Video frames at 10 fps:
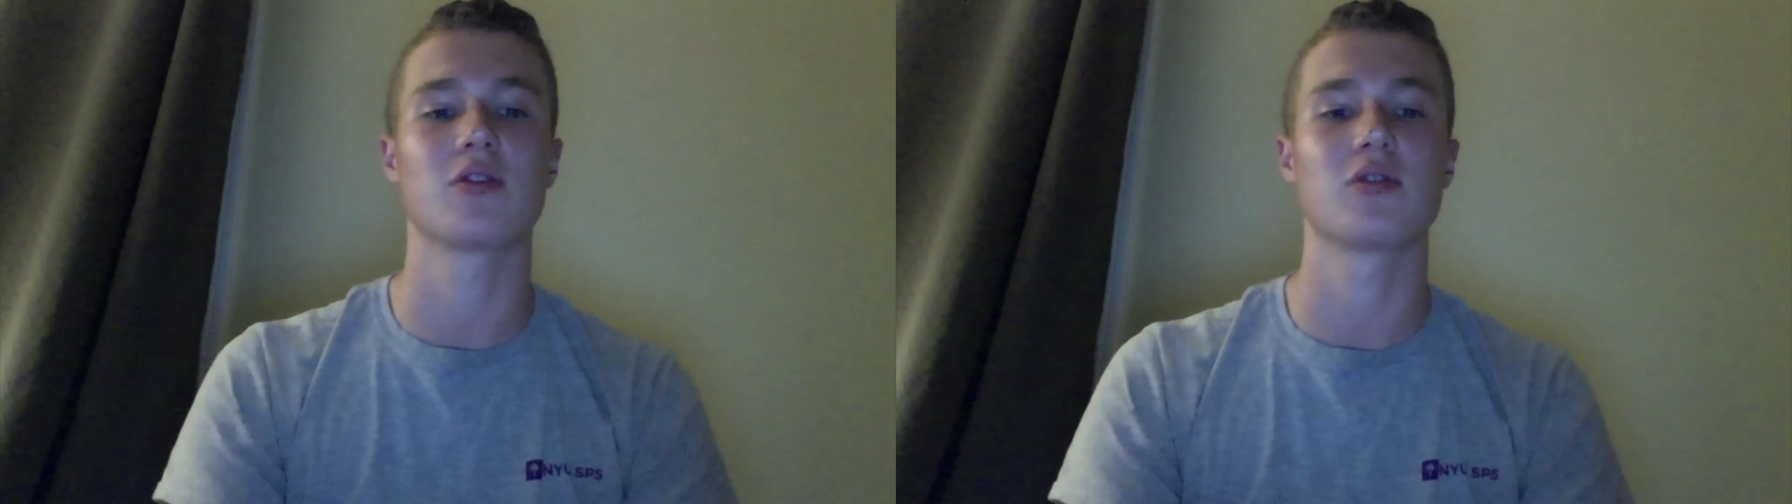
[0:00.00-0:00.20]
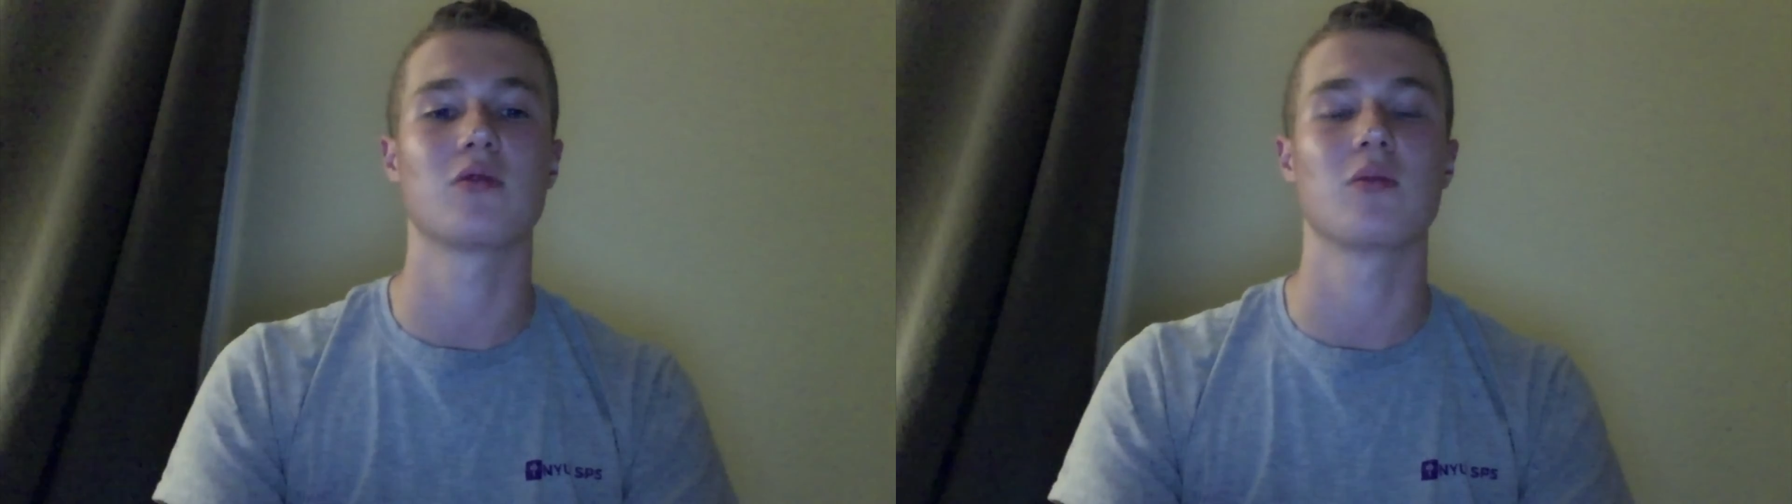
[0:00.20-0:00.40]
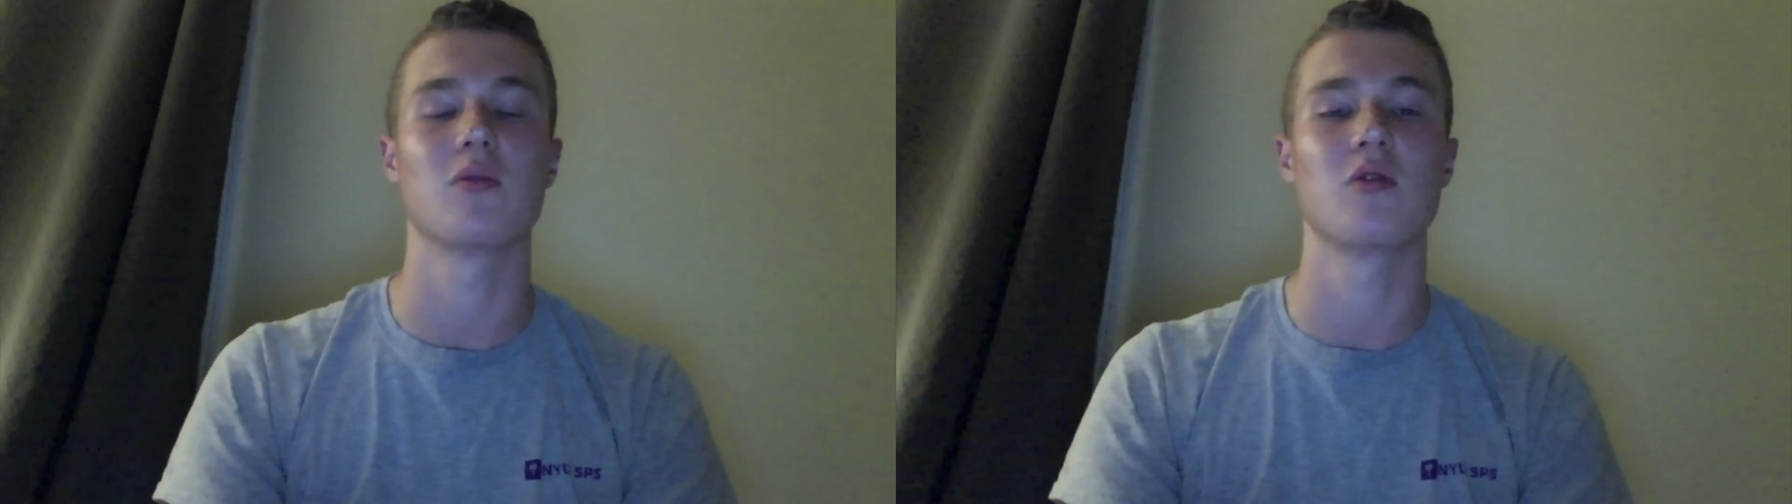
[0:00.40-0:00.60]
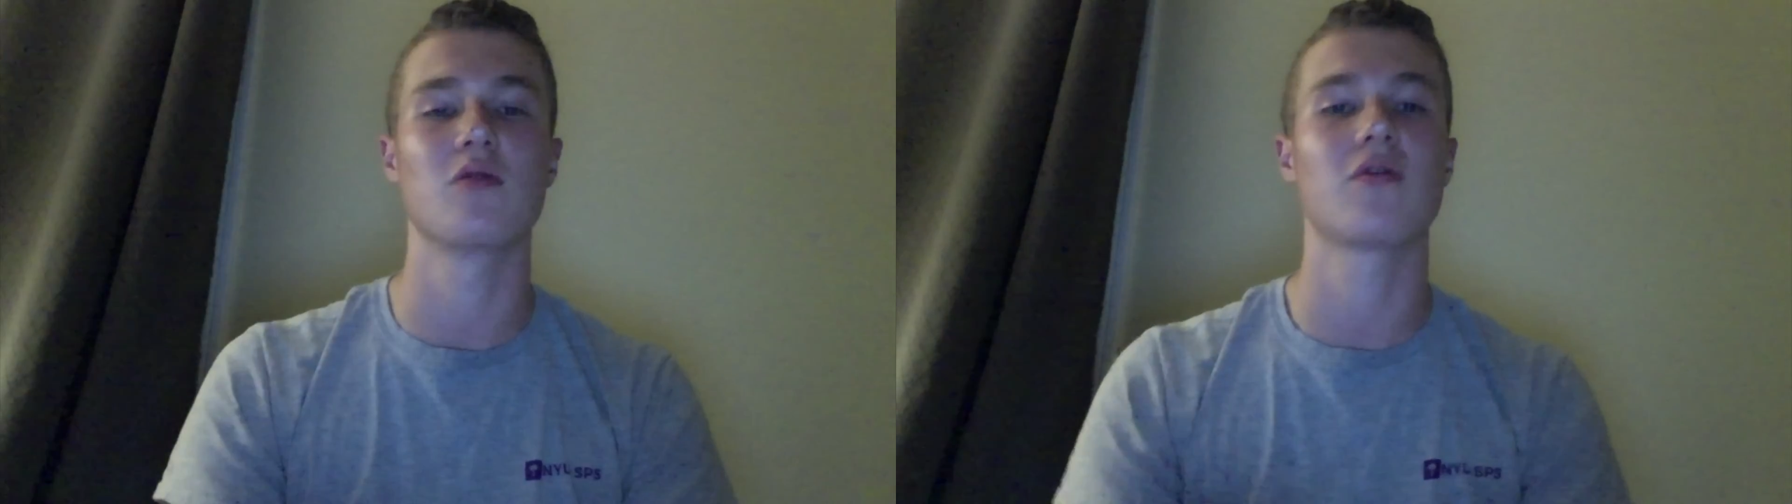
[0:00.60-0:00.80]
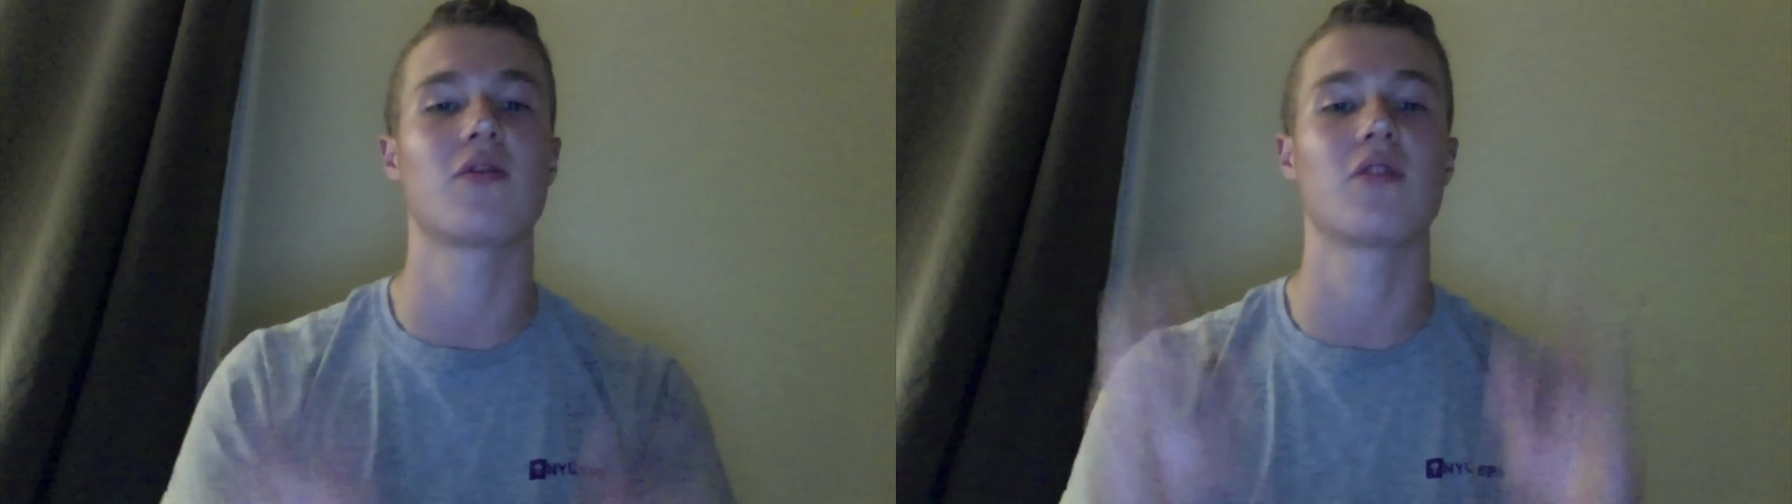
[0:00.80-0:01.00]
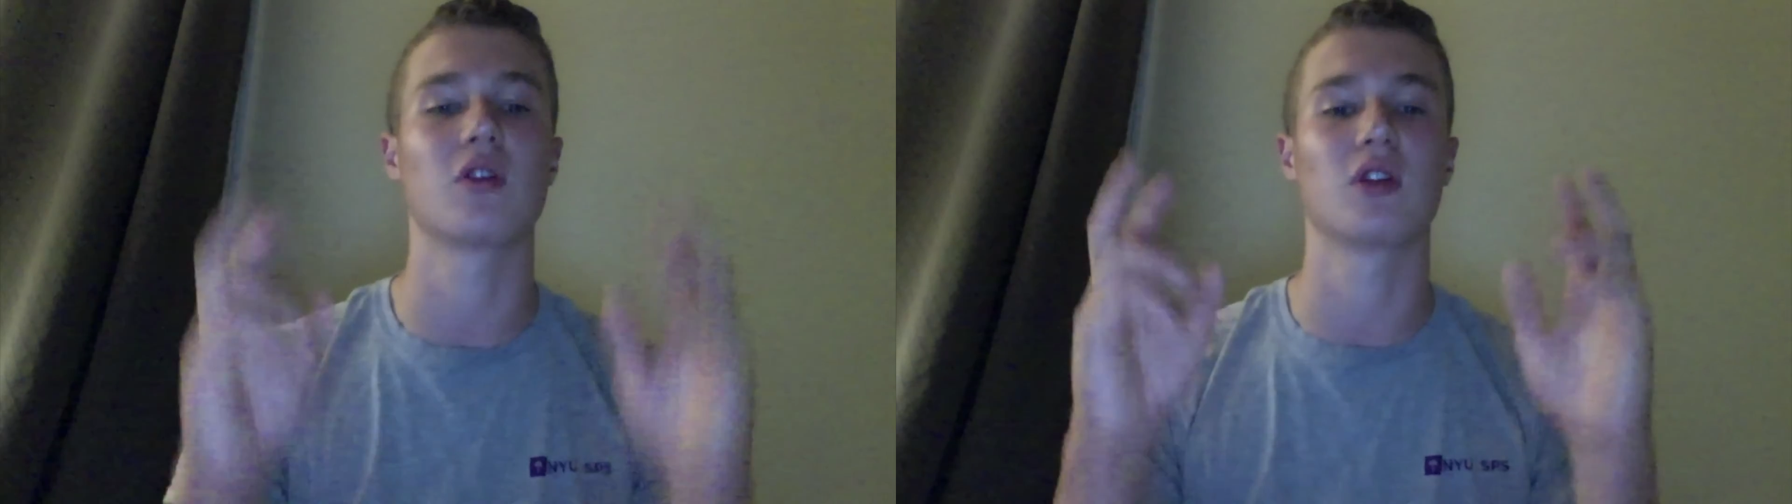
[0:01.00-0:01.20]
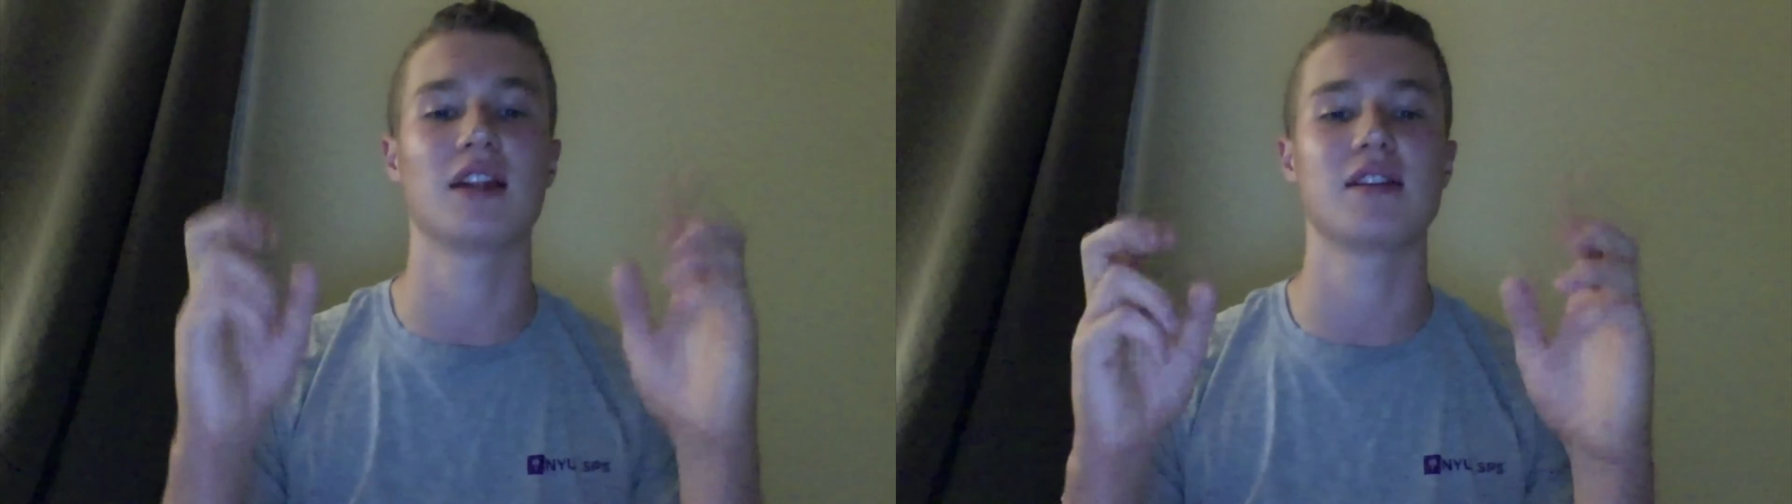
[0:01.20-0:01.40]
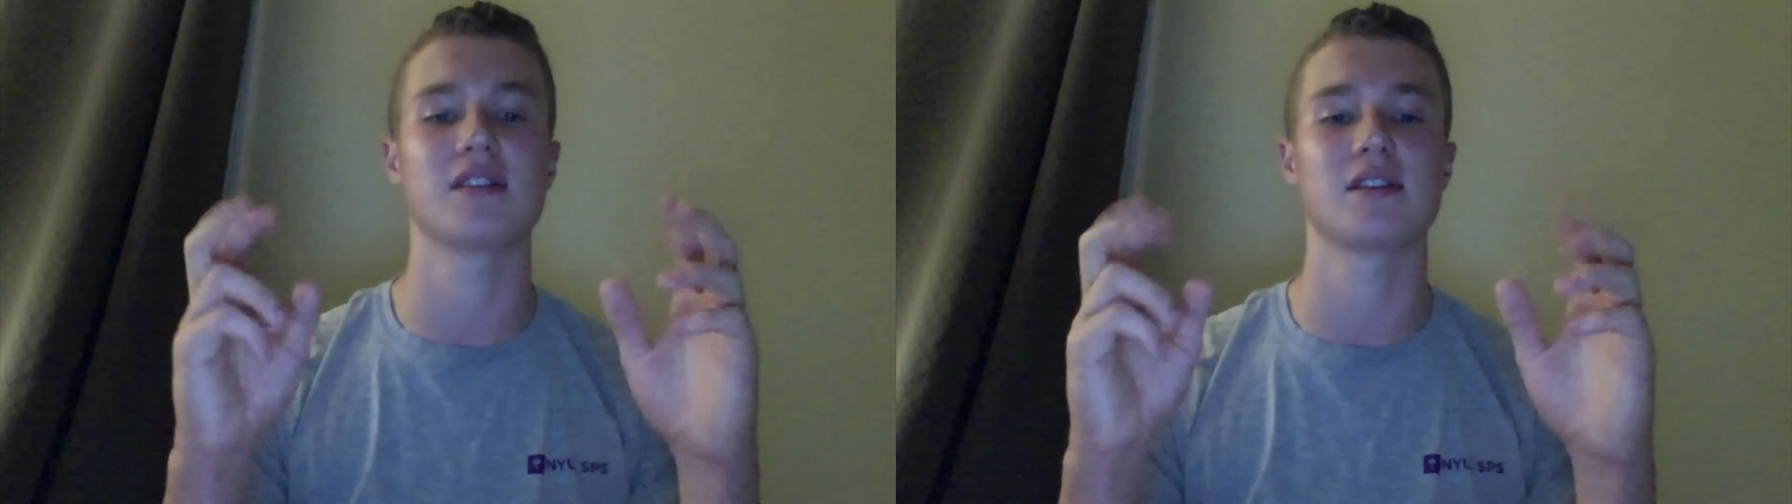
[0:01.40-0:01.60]
to remove the
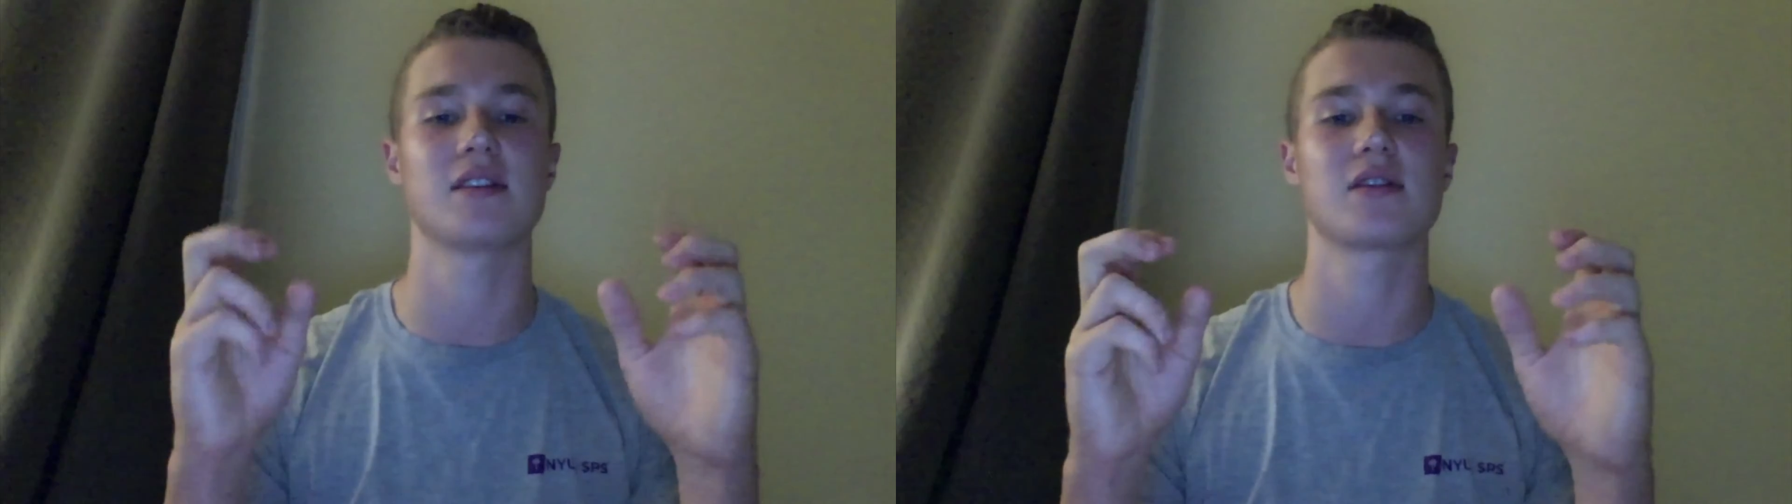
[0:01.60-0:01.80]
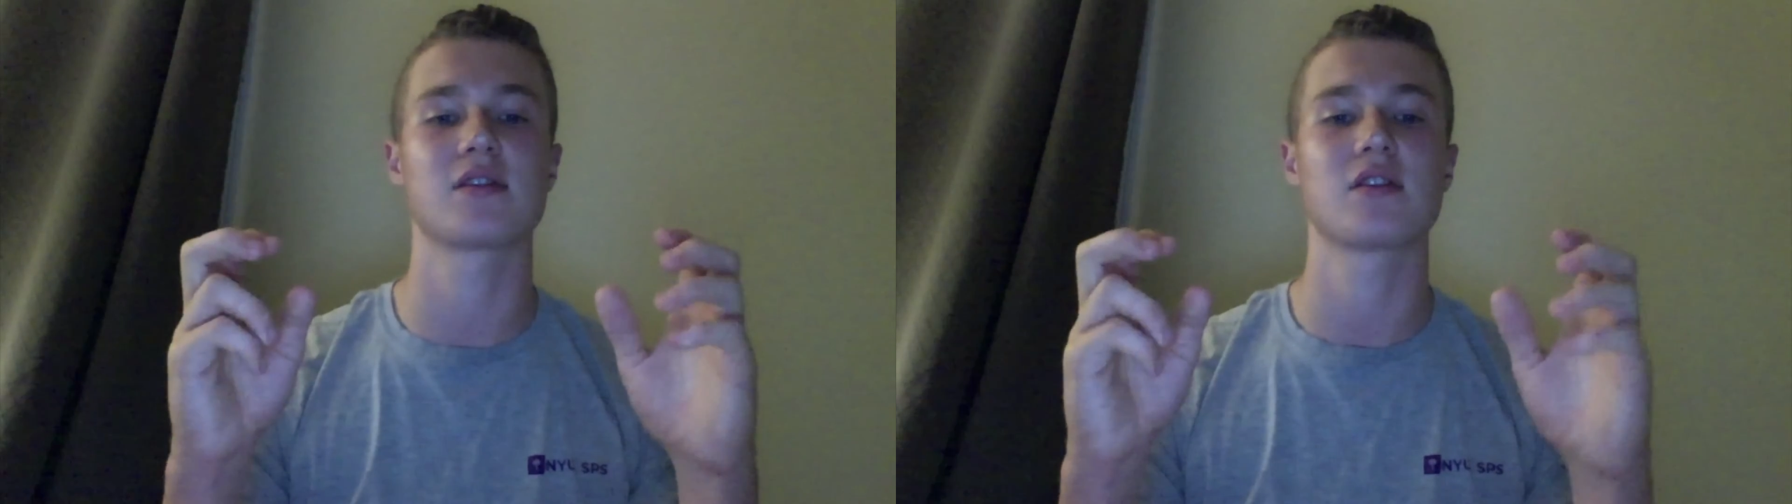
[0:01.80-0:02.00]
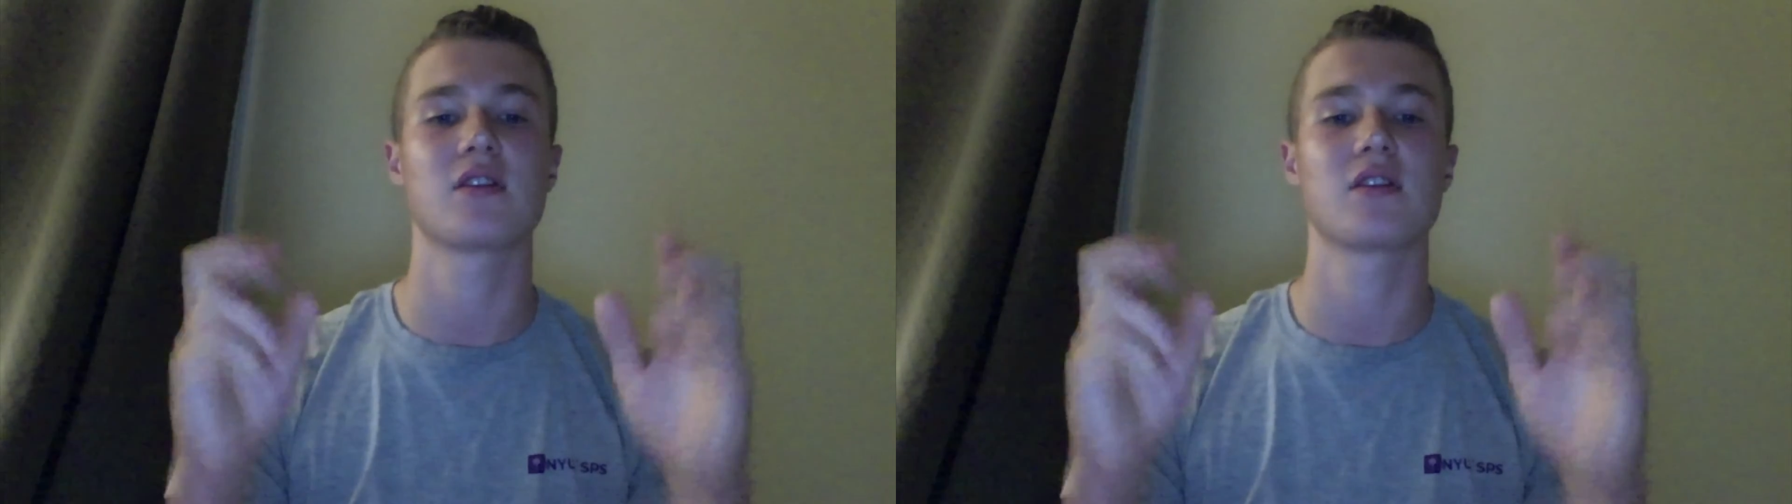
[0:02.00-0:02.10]
lenses